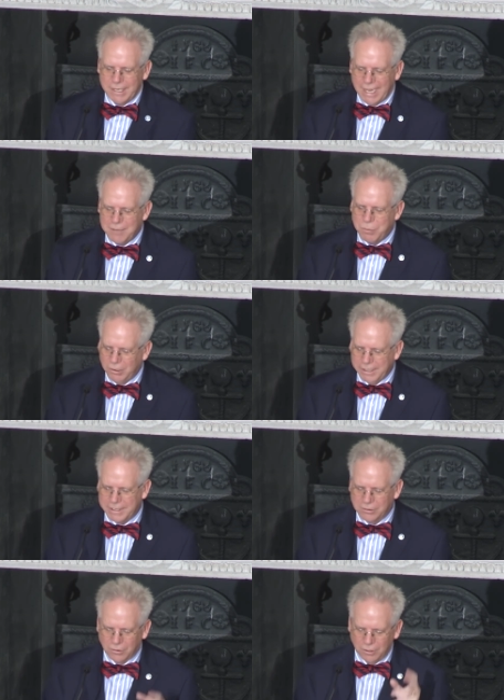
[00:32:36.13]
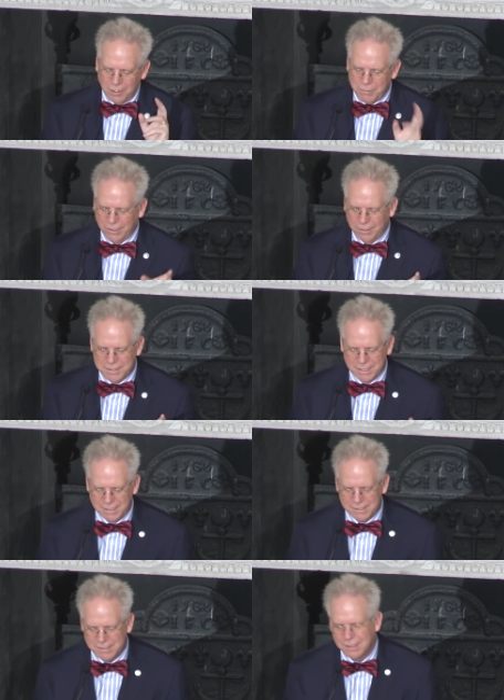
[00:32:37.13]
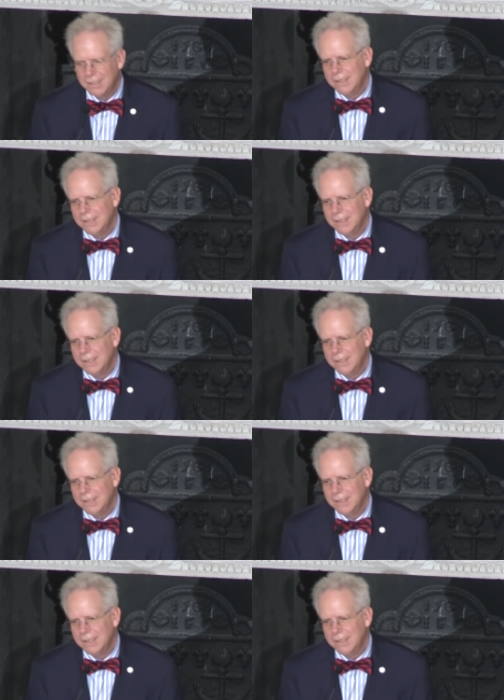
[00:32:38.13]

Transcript: and political abilities.